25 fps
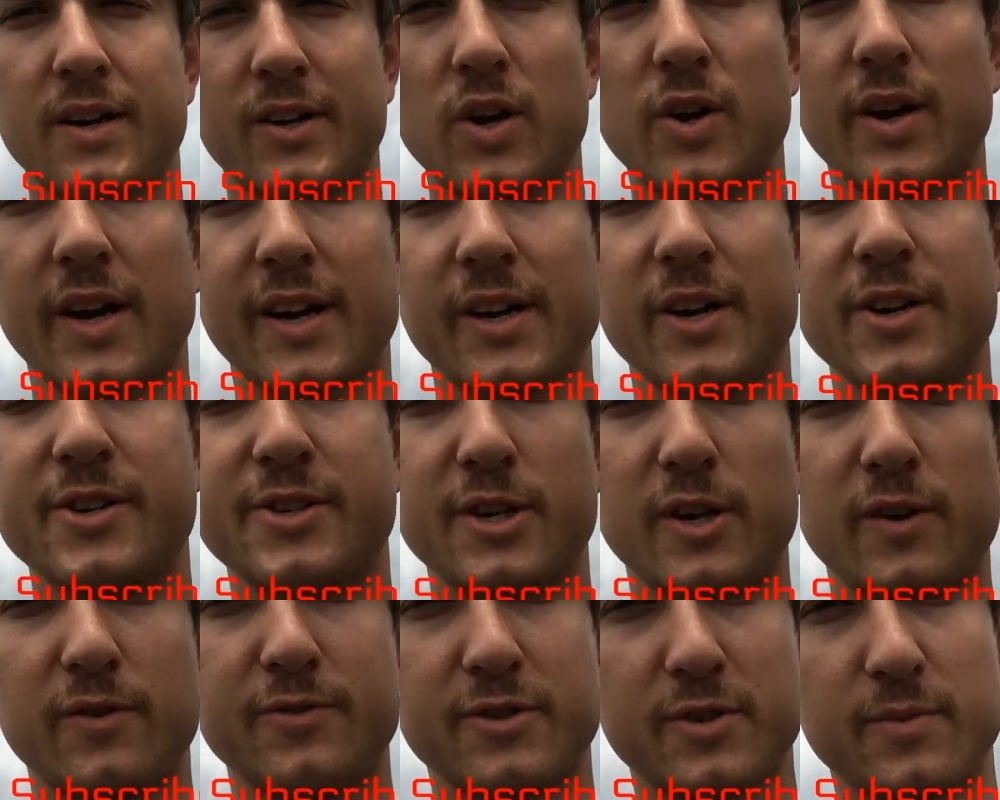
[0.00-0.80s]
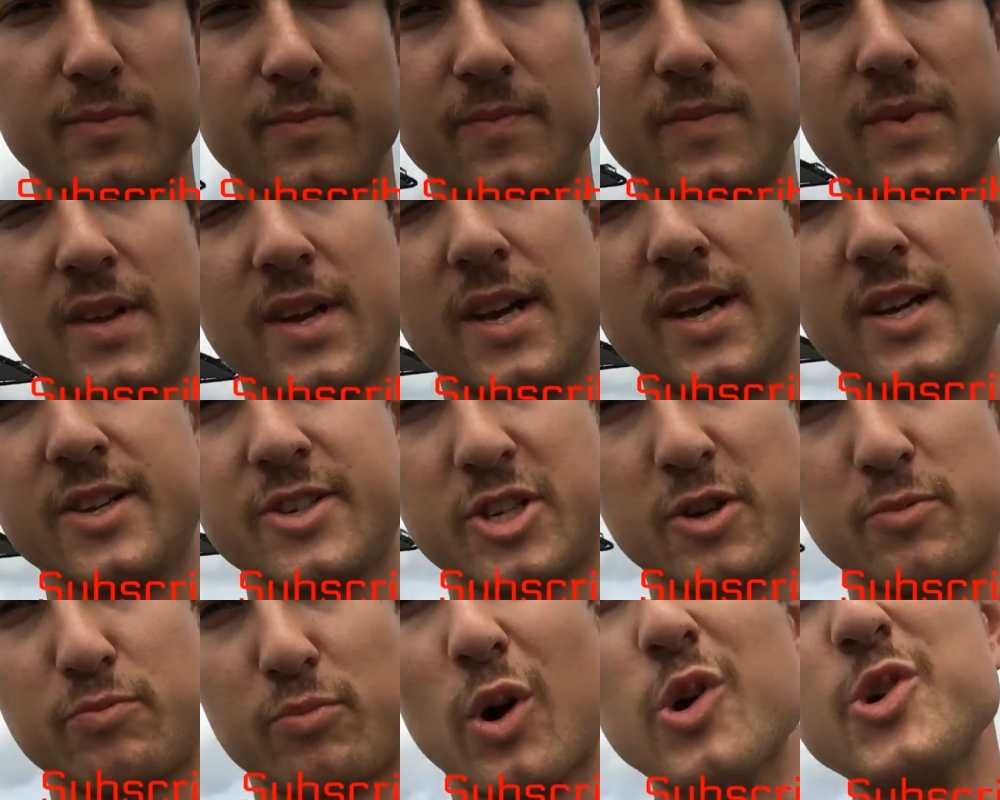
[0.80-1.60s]
Go get yourself some
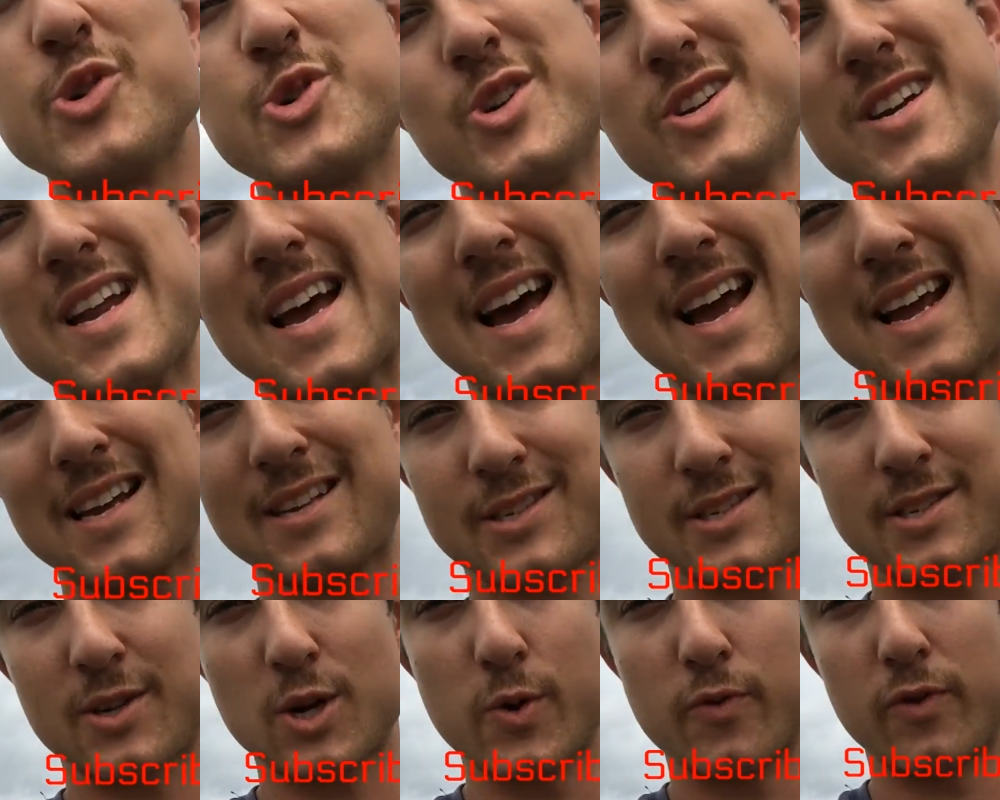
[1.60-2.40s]
some merchandise